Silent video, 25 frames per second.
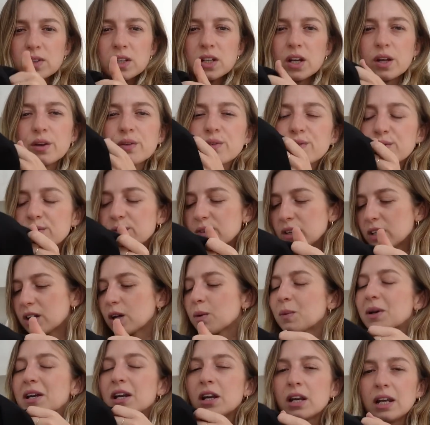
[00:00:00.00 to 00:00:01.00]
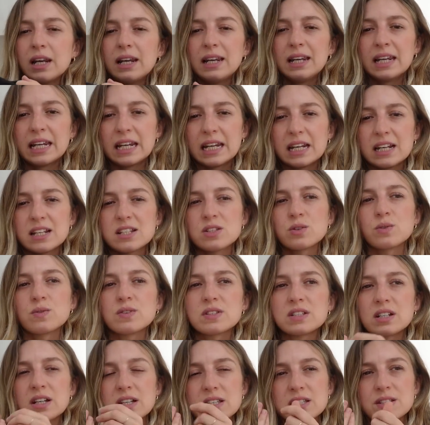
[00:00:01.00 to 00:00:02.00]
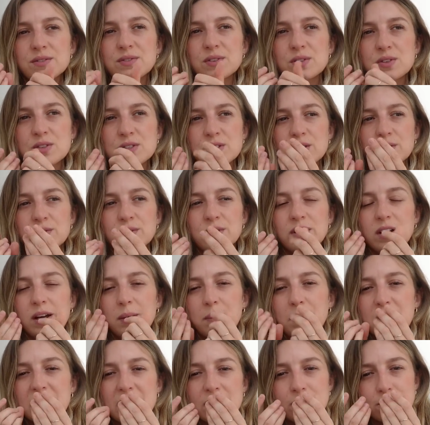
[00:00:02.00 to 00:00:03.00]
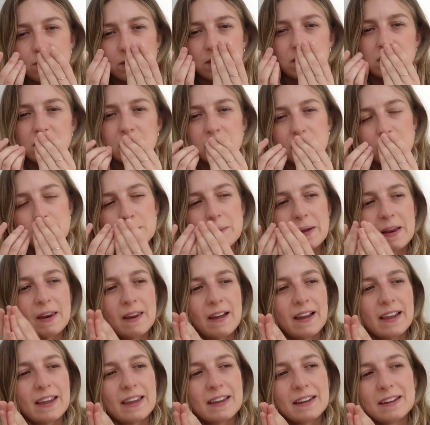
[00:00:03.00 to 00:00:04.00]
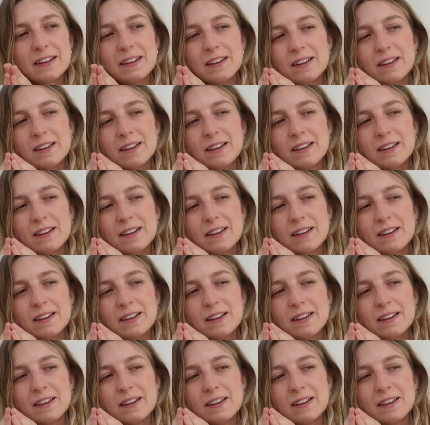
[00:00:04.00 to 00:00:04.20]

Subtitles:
you know when linen sort of starts to feel soften up and it feels a little bit like,